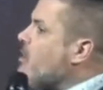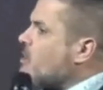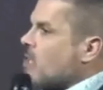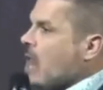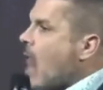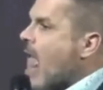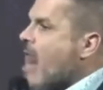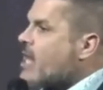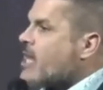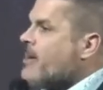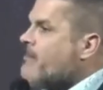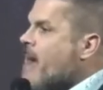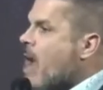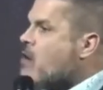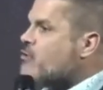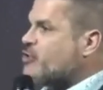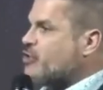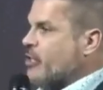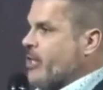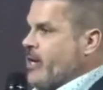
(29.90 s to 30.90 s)
A lot of
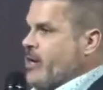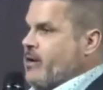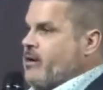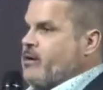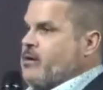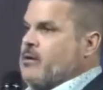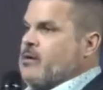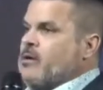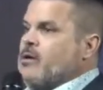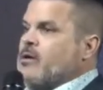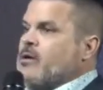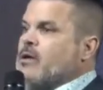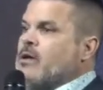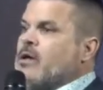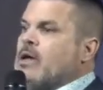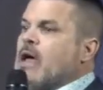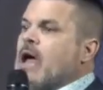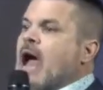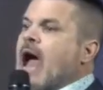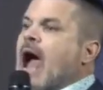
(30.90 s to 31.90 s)
commotion.
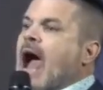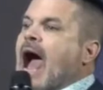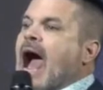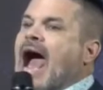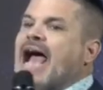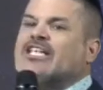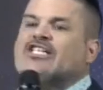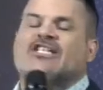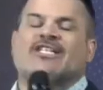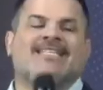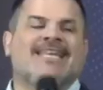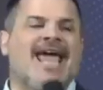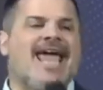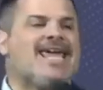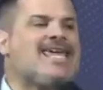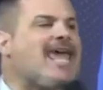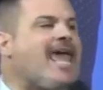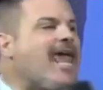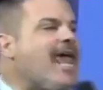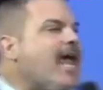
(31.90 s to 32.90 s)
I
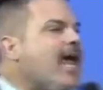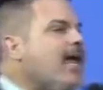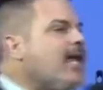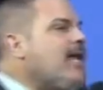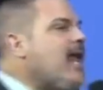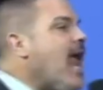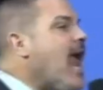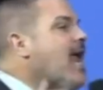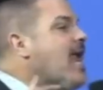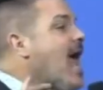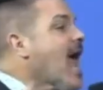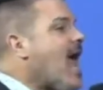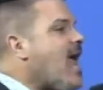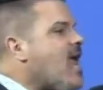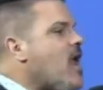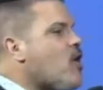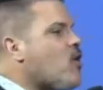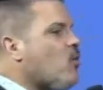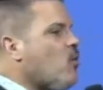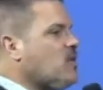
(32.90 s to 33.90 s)
sneak in, and I
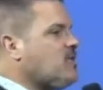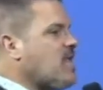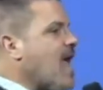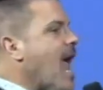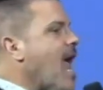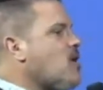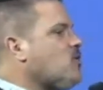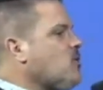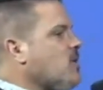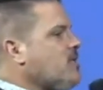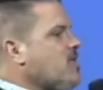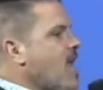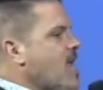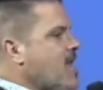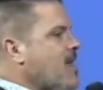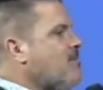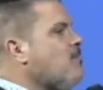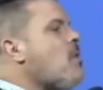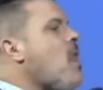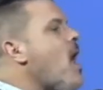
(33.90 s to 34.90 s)
hear what's actually
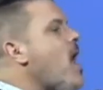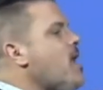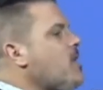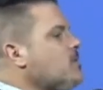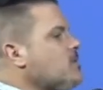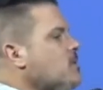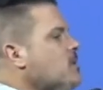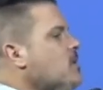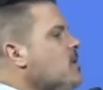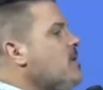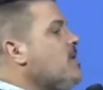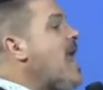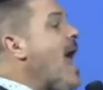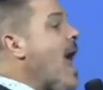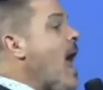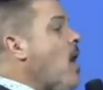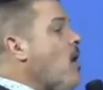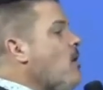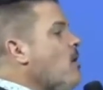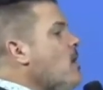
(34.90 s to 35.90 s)
taking place.
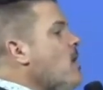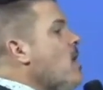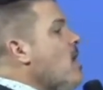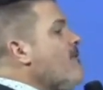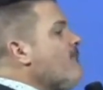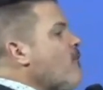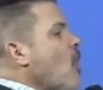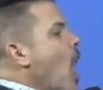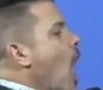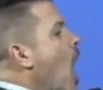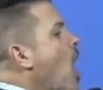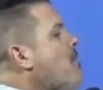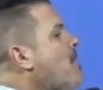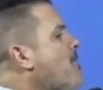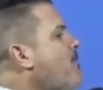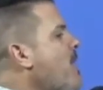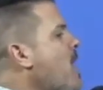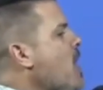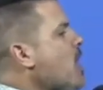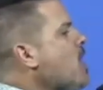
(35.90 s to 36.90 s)
Now, for all my
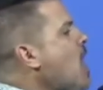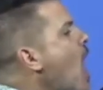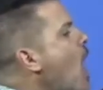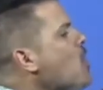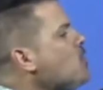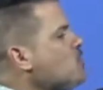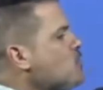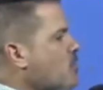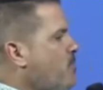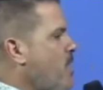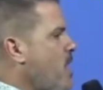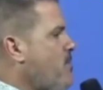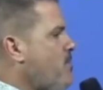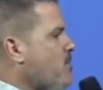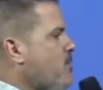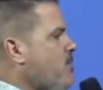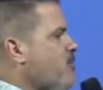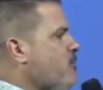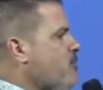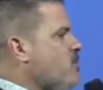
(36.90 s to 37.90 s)
Pentecostal people
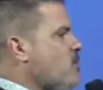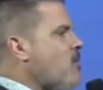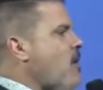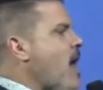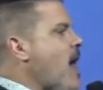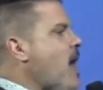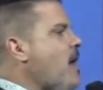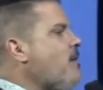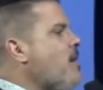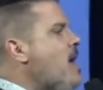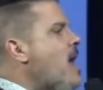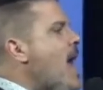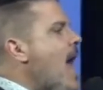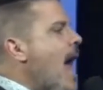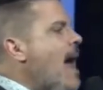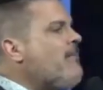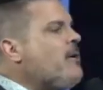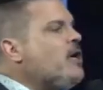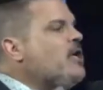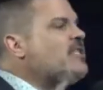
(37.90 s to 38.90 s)
that are in the crowd,
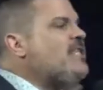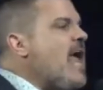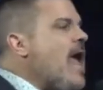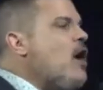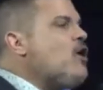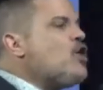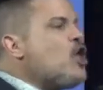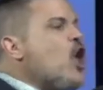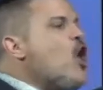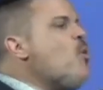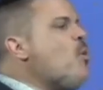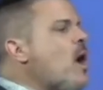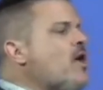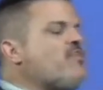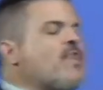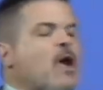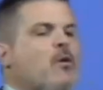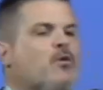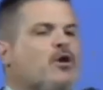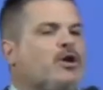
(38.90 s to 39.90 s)
I'm going to tell you what
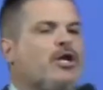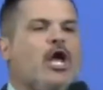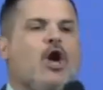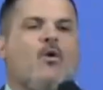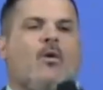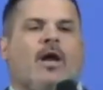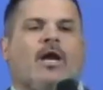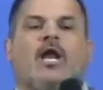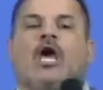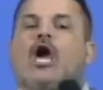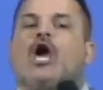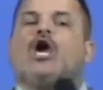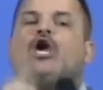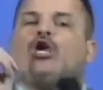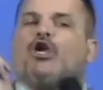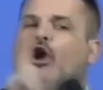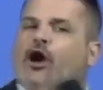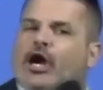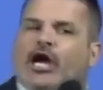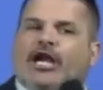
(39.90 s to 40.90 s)
they were doing.
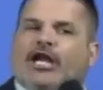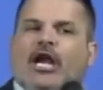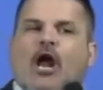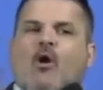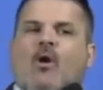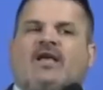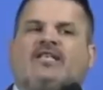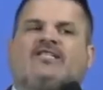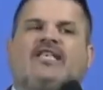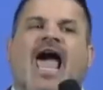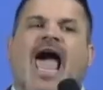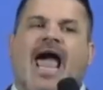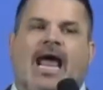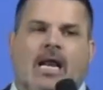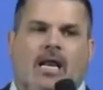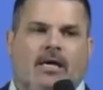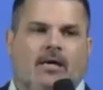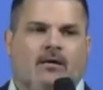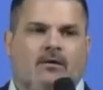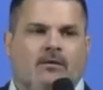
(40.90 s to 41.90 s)
You're going to know exactly.
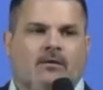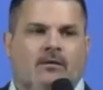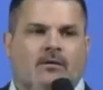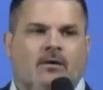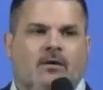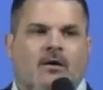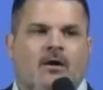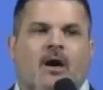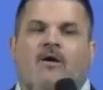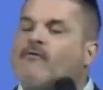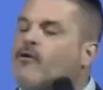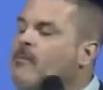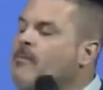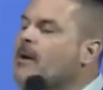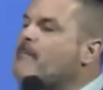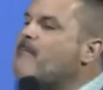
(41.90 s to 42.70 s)
For my